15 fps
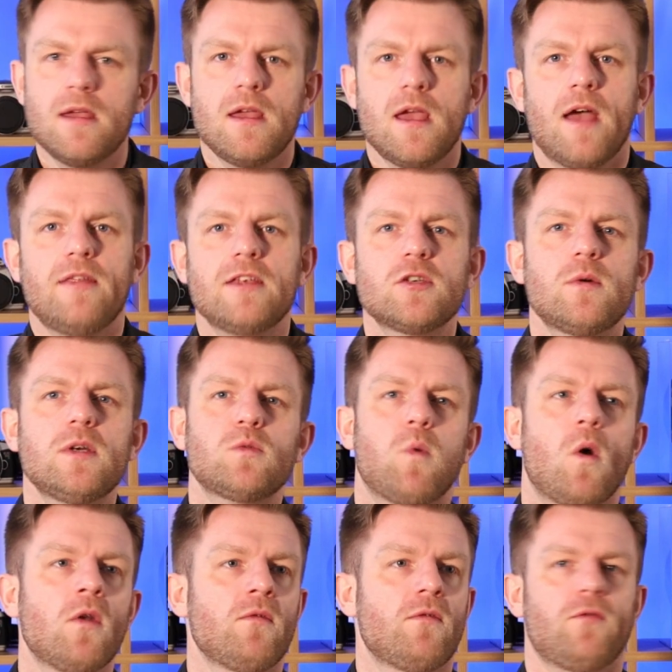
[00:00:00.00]
And there's always
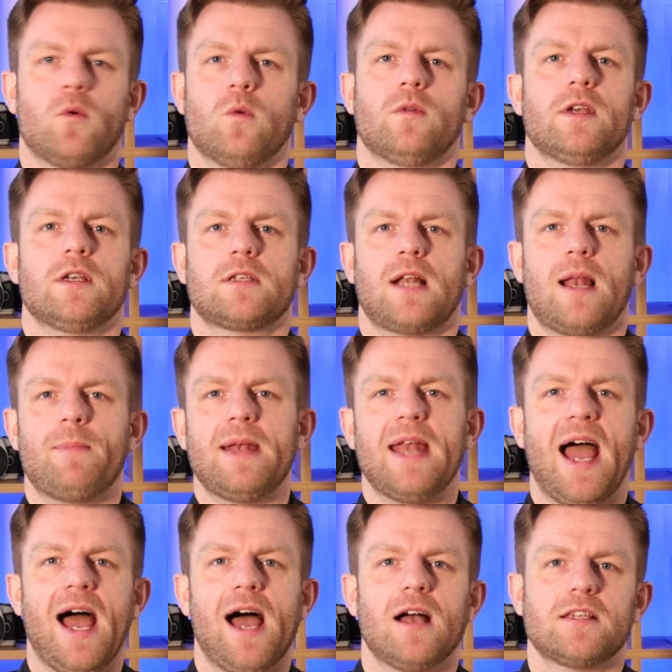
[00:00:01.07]
one fool that's
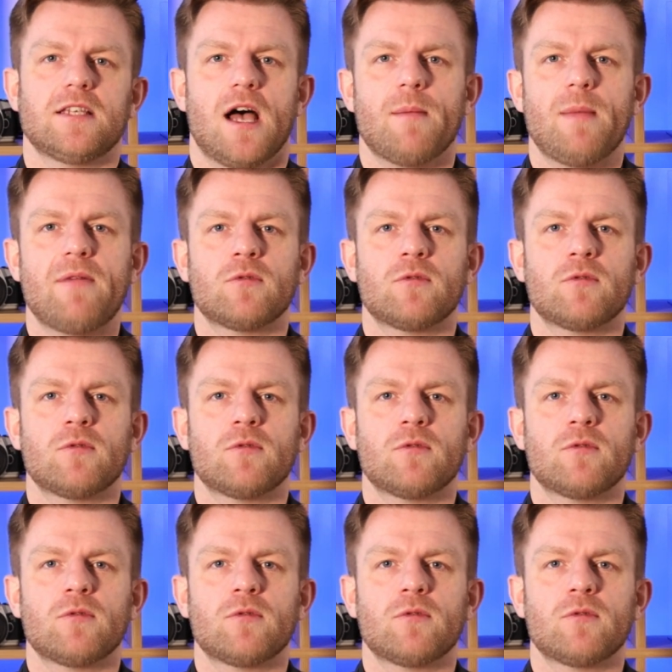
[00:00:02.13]
clapping out of time.